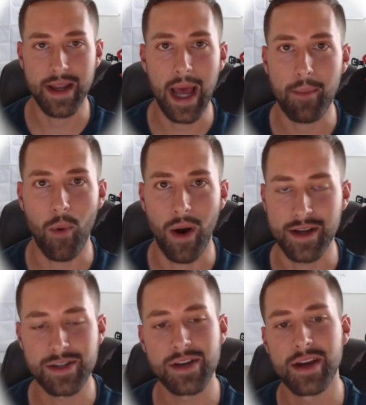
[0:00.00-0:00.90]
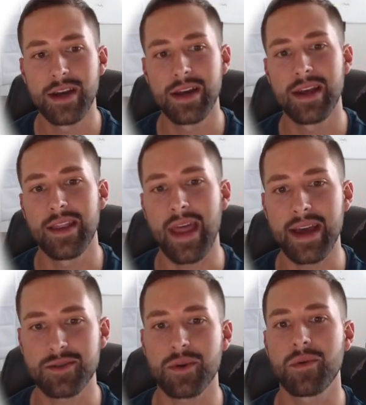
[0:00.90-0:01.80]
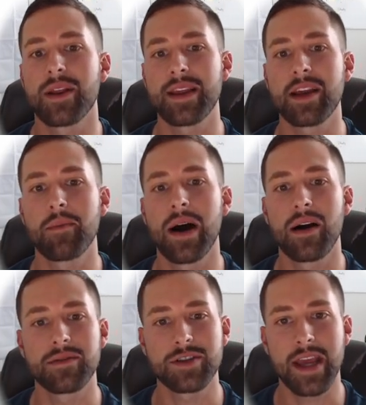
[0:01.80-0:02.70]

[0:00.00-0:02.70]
Apple Watch. That is what you want to think about.